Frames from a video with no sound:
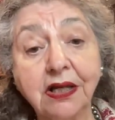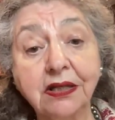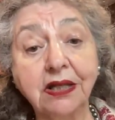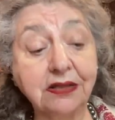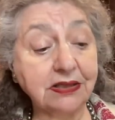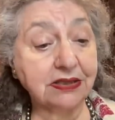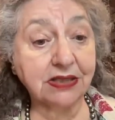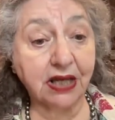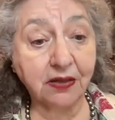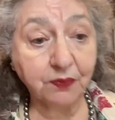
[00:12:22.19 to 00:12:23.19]
that the
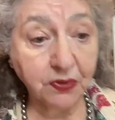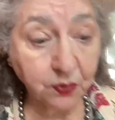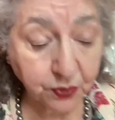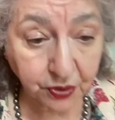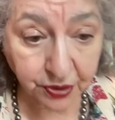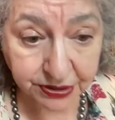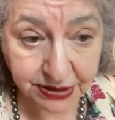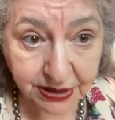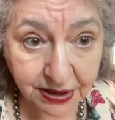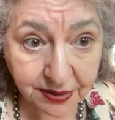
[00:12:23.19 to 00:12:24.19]
same word
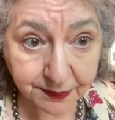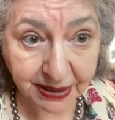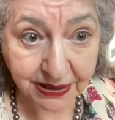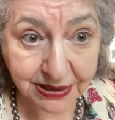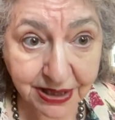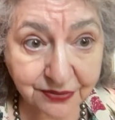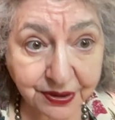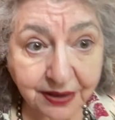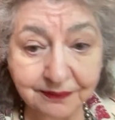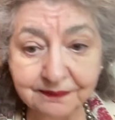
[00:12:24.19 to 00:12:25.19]
may
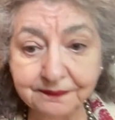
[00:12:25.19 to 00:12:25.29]
carry.